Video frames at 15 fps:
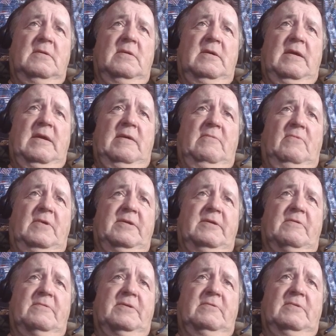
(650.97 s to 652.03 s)
And when
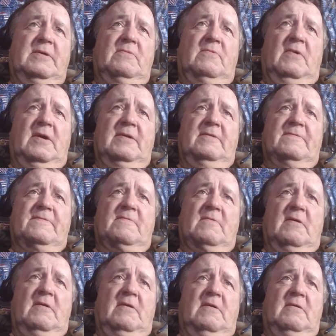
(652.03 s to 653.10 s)
you're doing what is
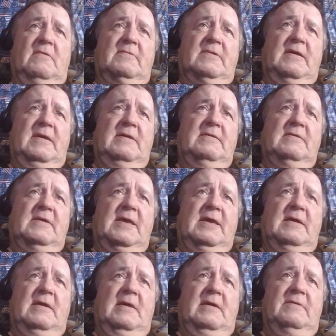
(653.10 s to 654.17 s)
wrong and you get
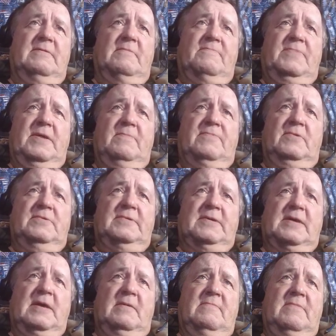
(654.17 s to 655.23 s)
other people to
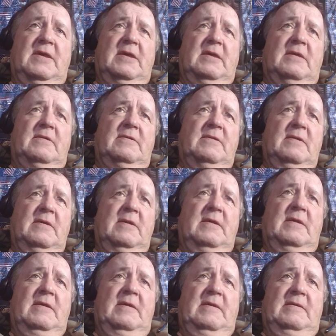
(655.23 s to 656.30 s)
come
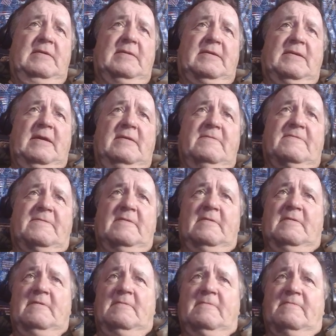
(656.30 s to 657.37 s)
in the case
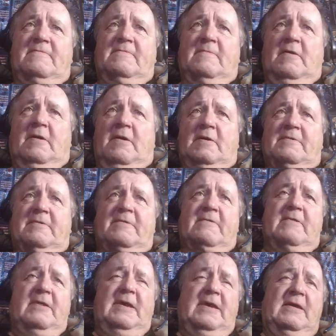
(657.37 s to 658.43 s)
of Otter
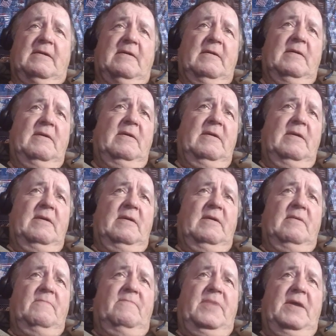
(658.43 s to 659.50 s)
Creek,
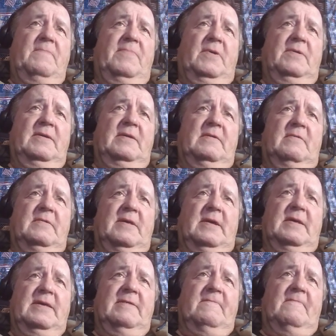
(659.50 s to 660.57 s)
people that are
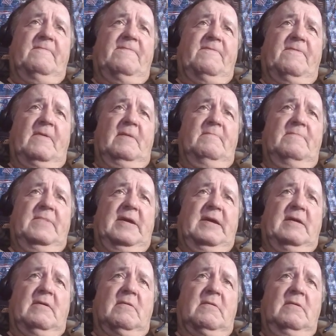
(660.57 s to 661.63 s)
not even from
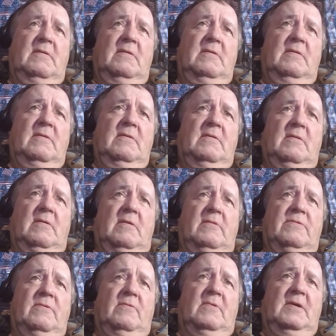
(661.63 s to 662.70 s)
there are
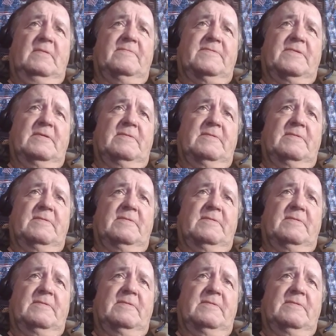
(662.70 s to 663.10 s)
the ones that are